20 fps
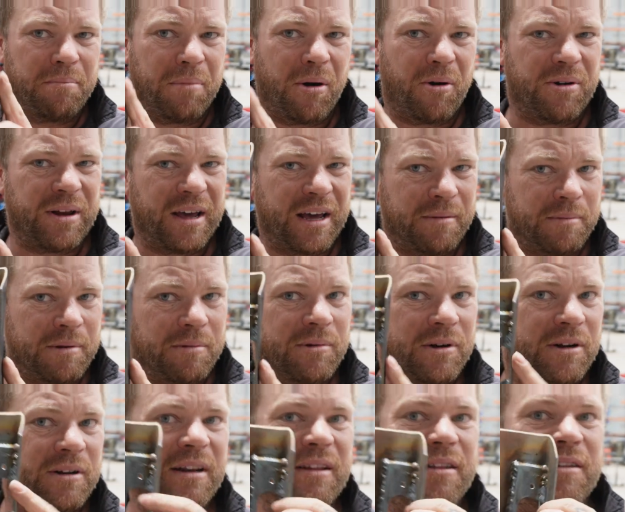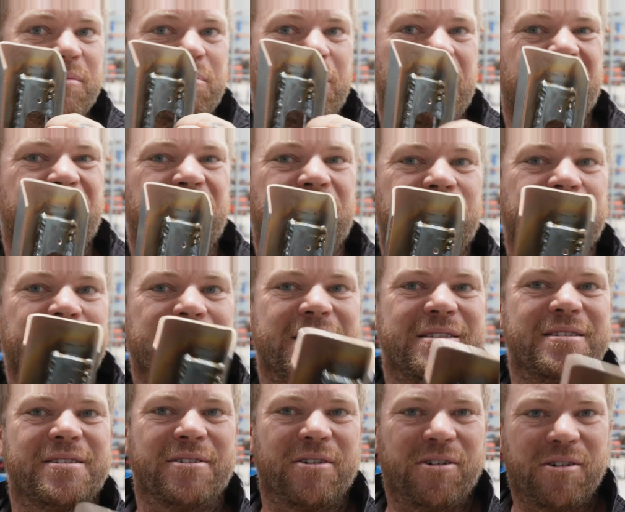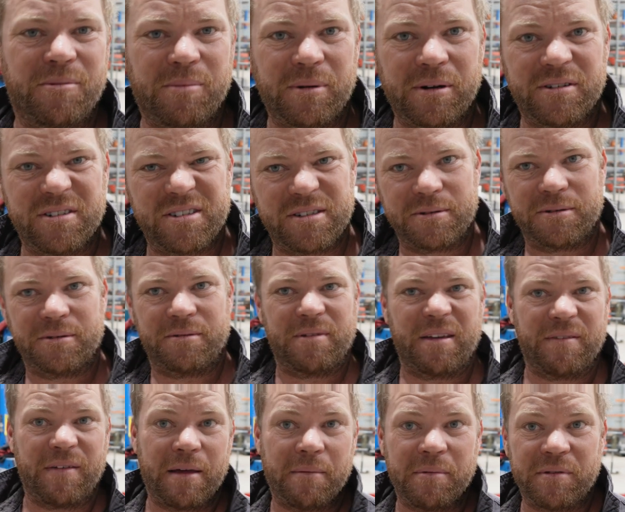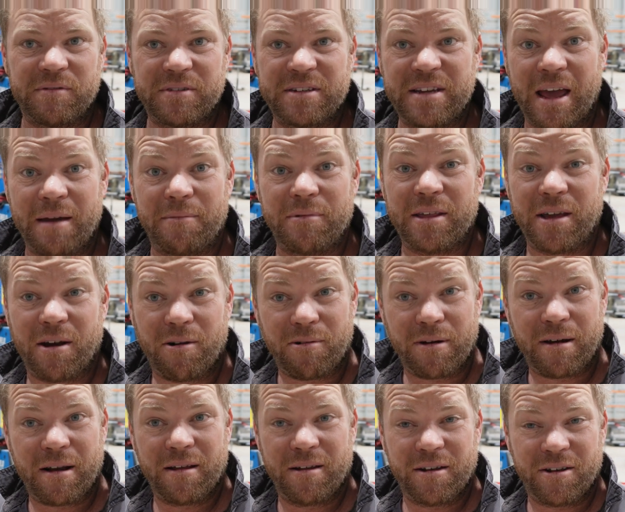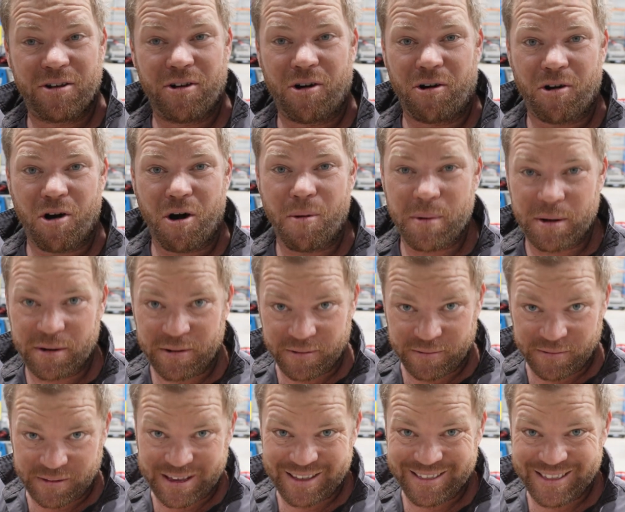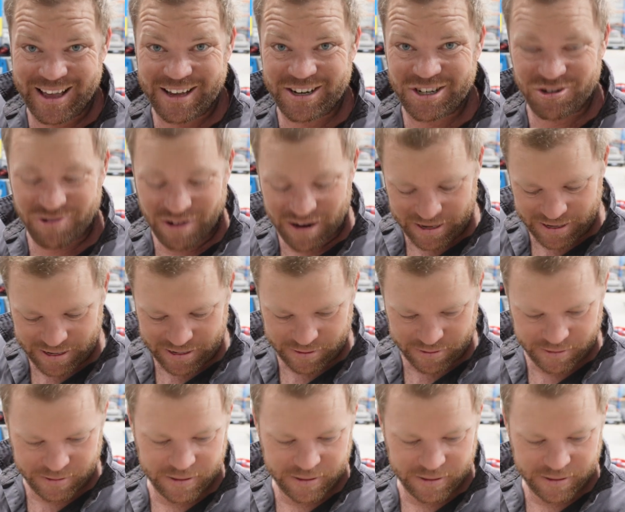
bowed out a bit when I've done this welding on the inside, but I just give it a bit of a tap with the old knock-on to get that straight again.